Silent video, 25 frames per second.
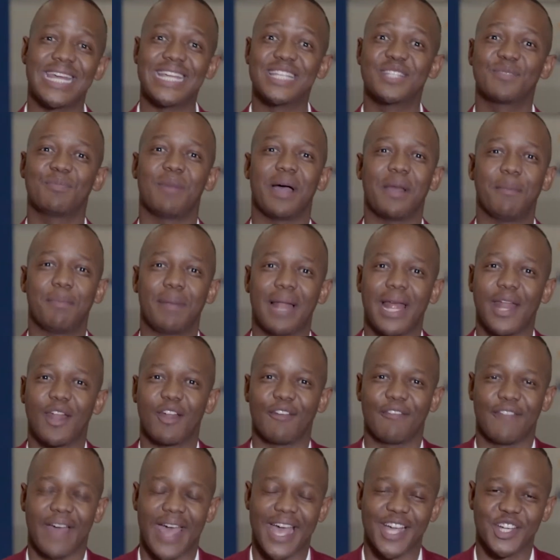is my plan
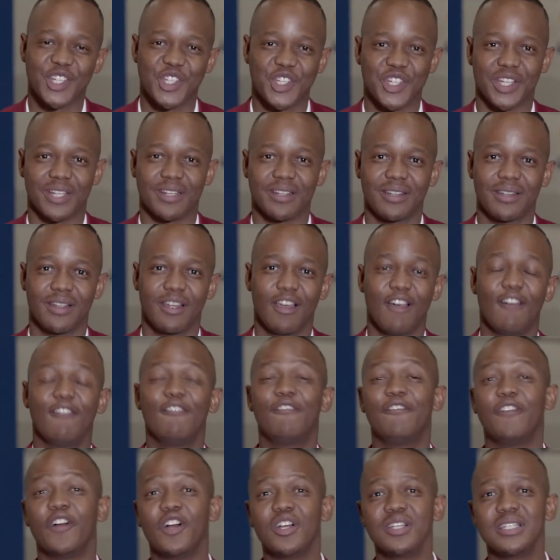of action?
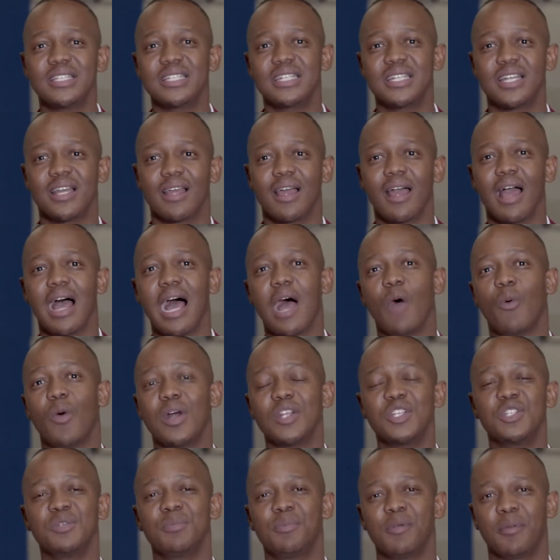First, I
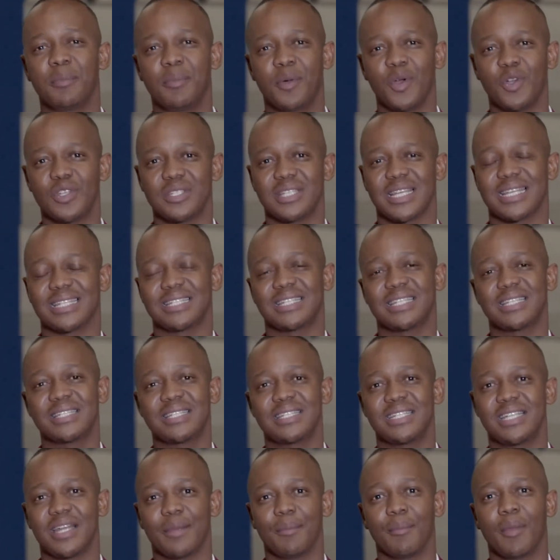want to propose a
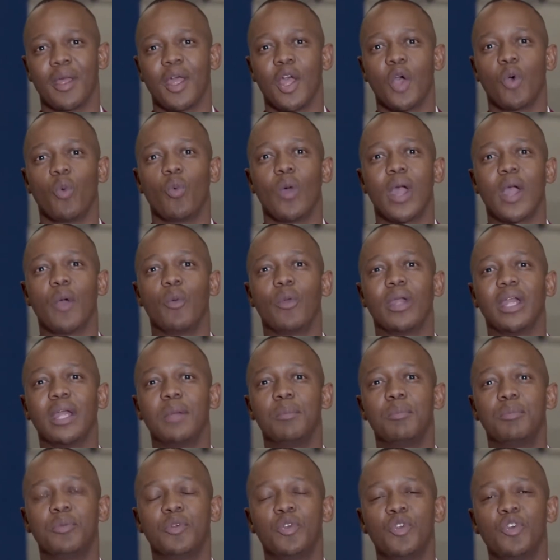system where we
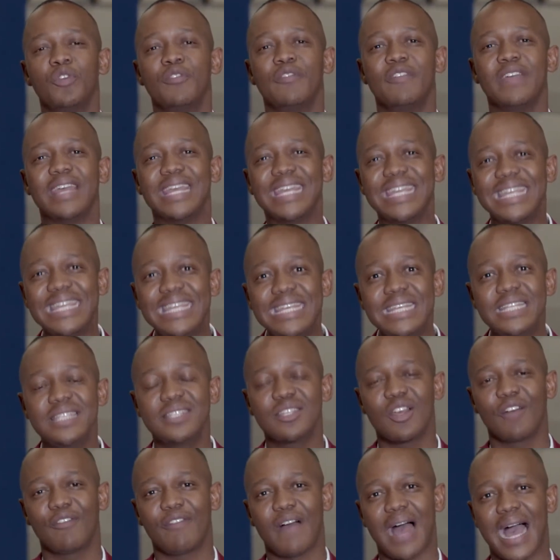improve
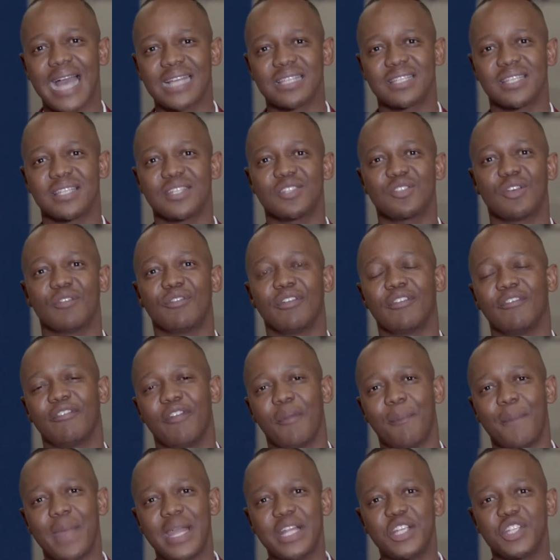ease of access of
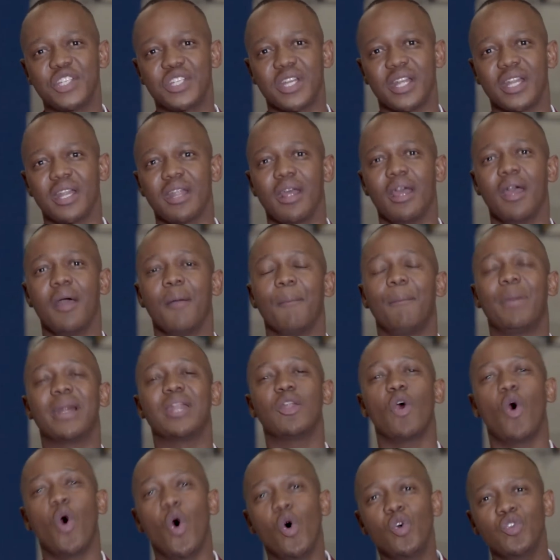information,
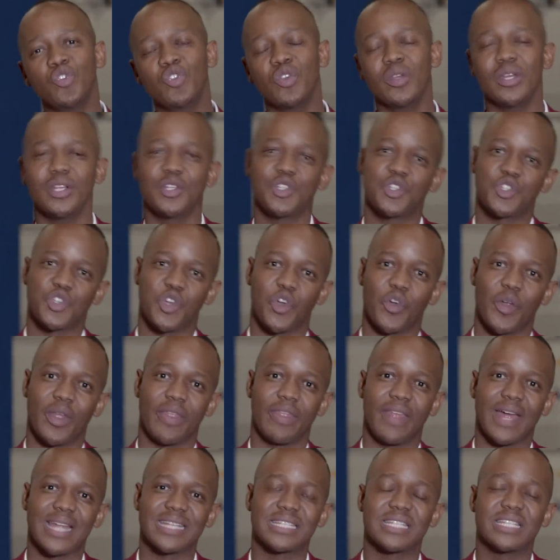but also
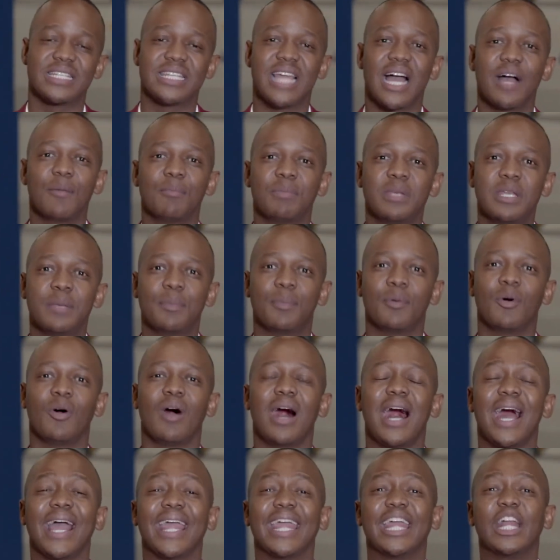ensuring that young people
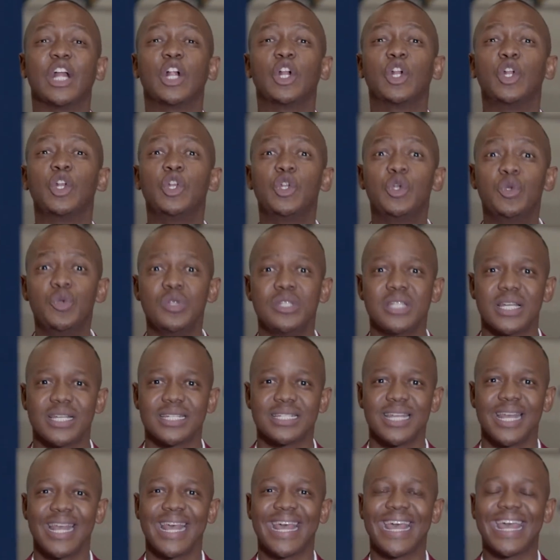are
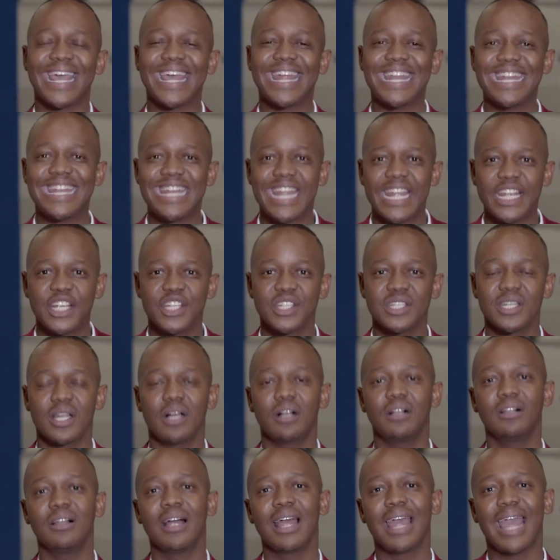included in
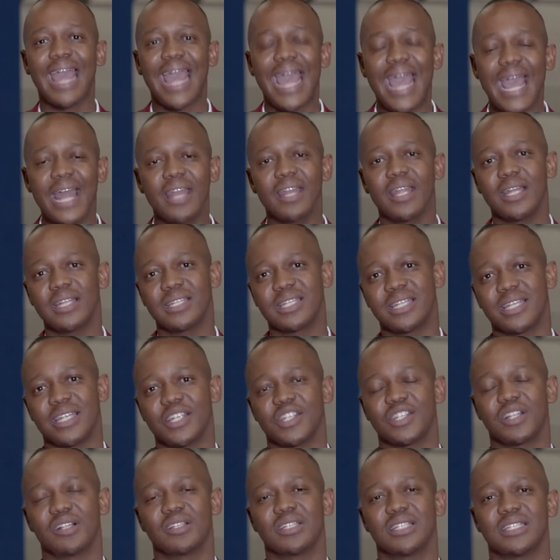national and
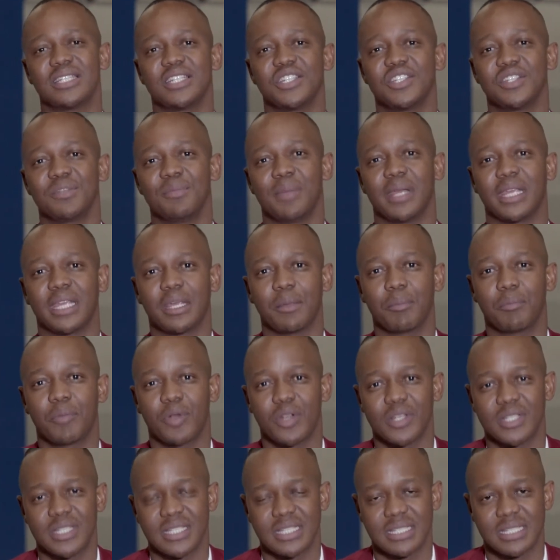international decision-making
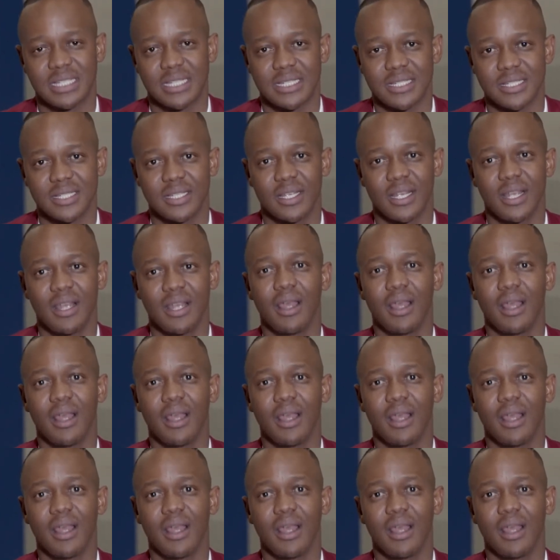processes.